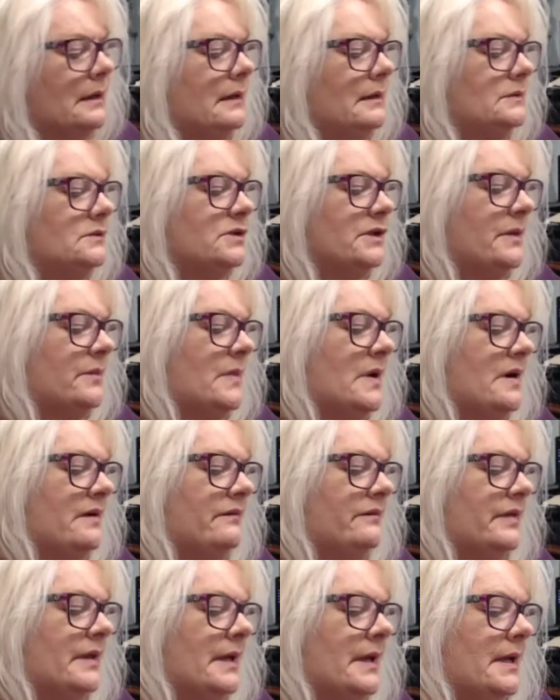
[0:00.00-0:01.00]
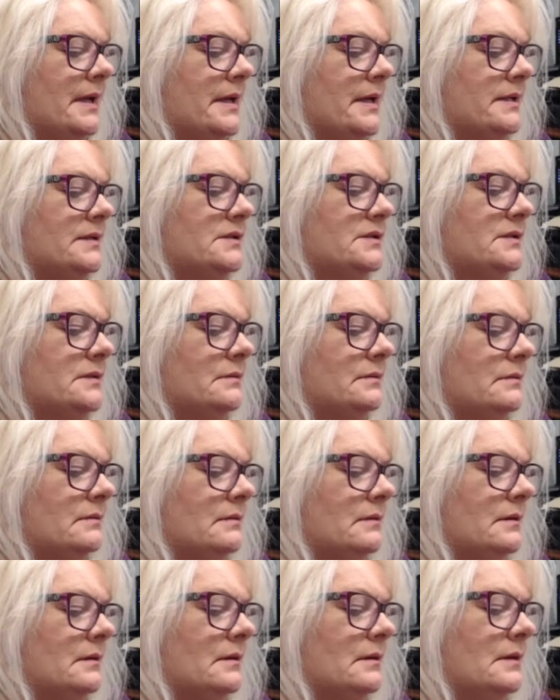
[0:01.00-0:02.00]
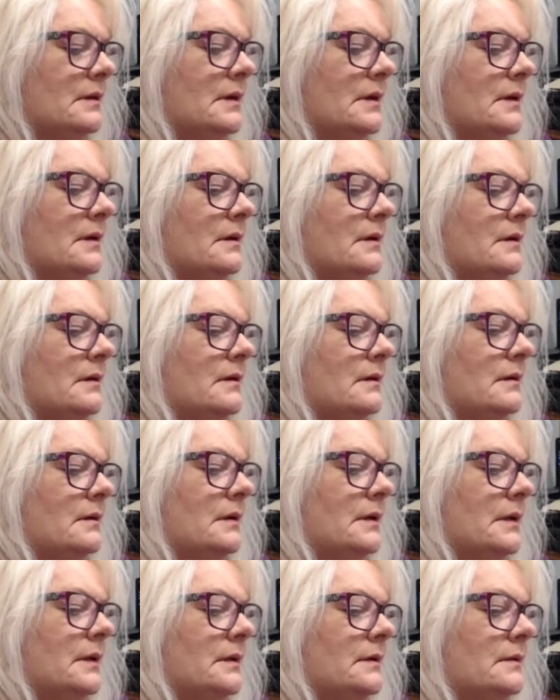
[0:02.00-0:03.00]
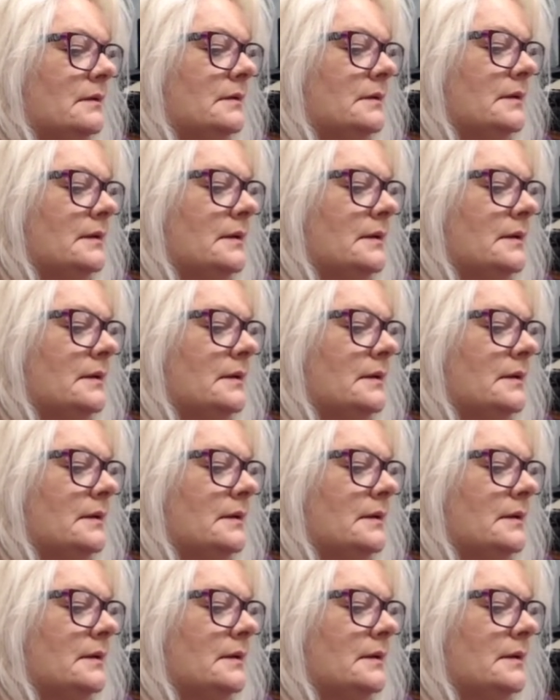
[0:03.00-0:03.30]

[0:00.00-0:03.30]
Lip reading: trim off the edge and